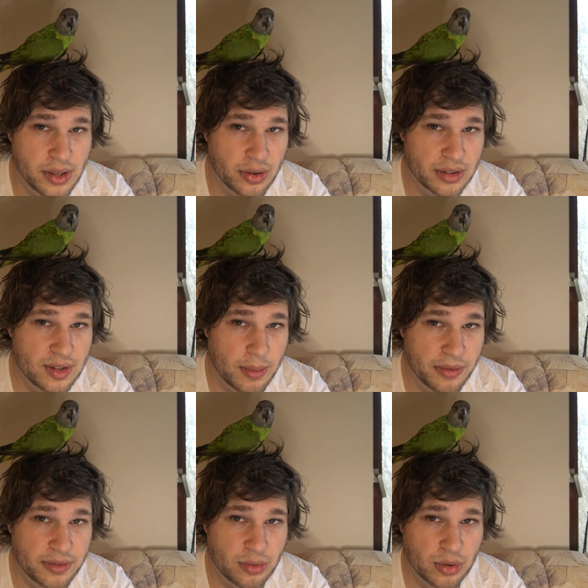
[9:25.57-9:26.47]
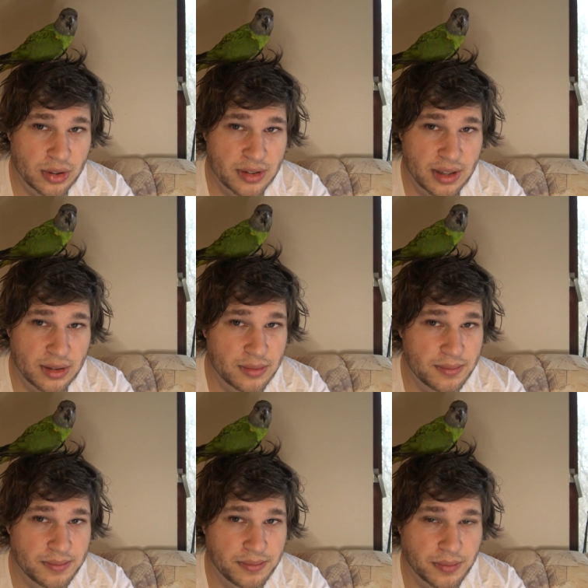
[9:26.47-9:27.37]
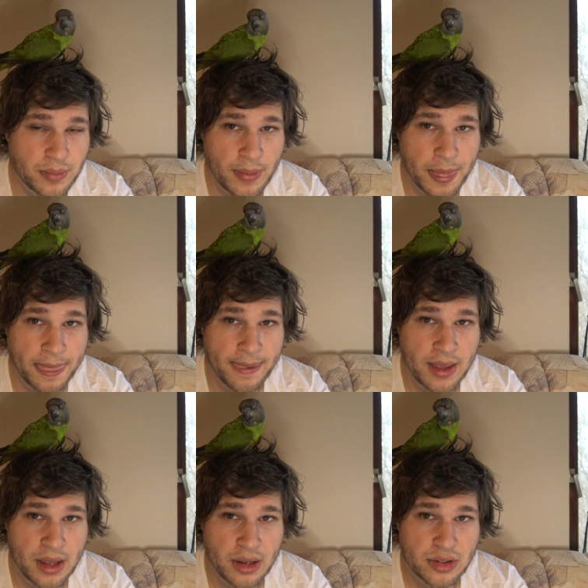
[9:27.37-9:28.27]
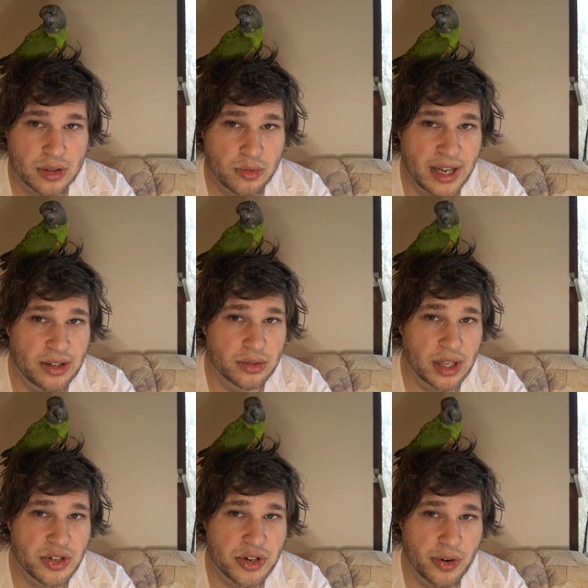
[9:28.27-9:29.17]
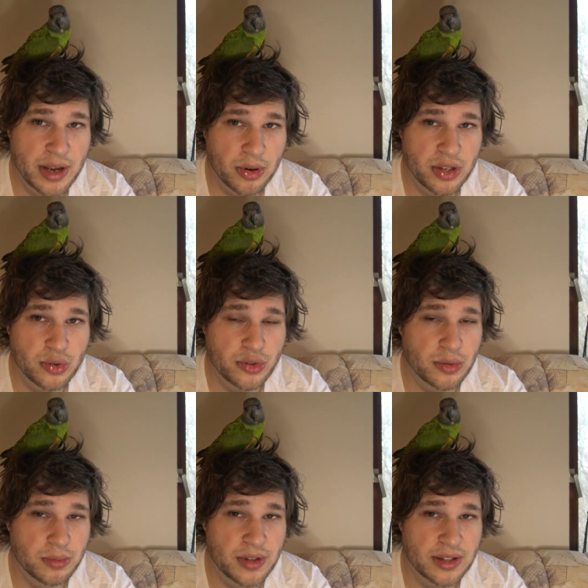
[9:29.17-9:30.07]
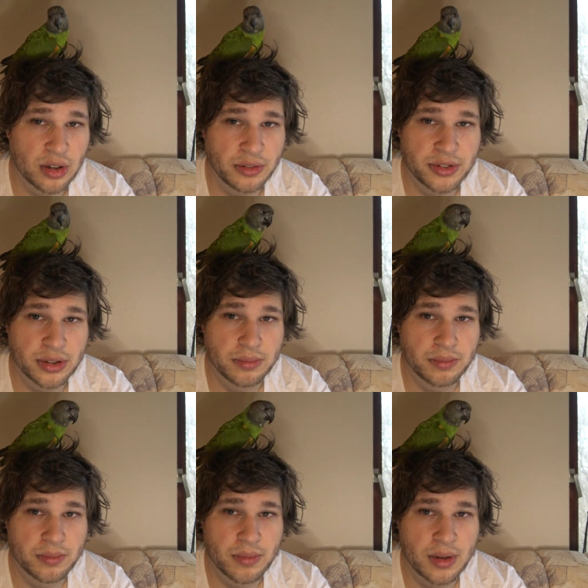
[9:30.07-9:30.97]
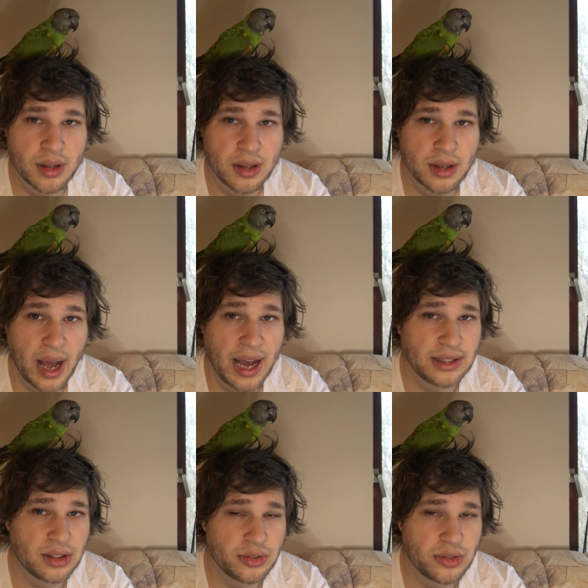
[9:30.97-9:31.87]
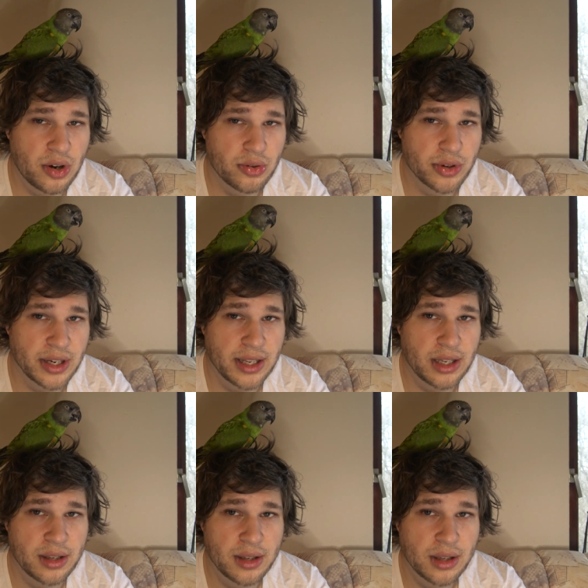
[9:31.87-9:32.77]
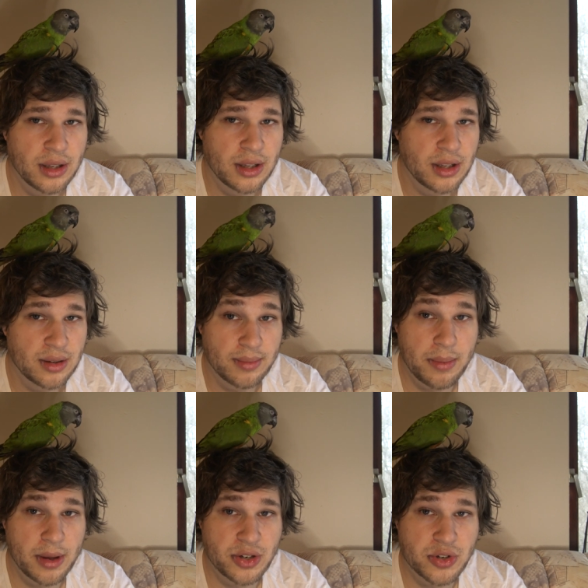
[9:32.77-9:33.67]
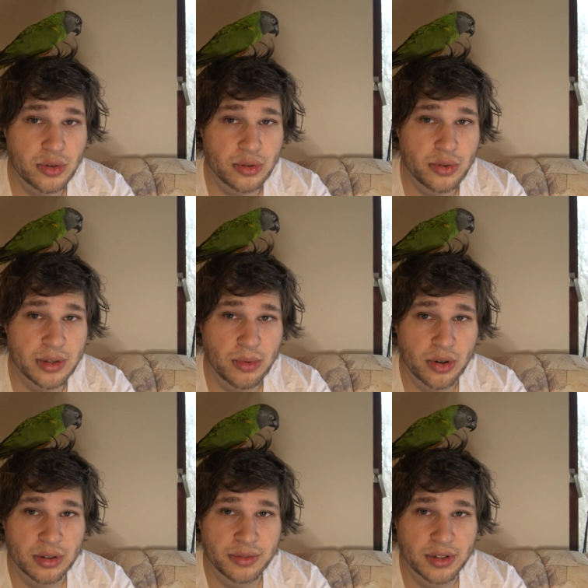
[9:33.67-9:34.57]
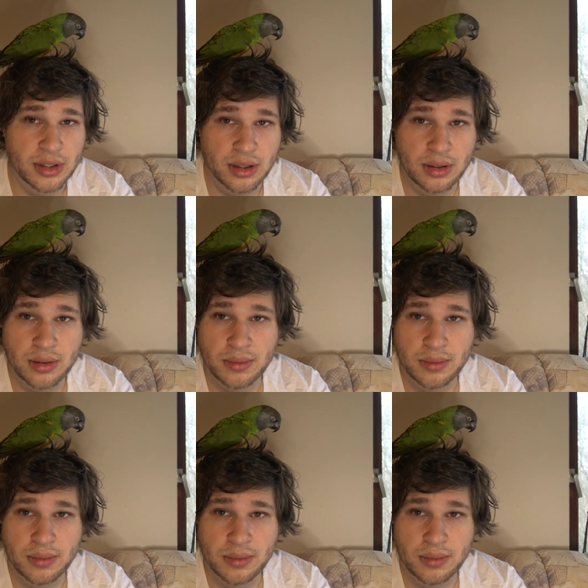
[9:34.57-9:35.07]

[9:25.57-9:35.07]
You're on top of the world now. So why don't I show him on YouTube that often? I don't know, really. Maybe I should do it more often, huh?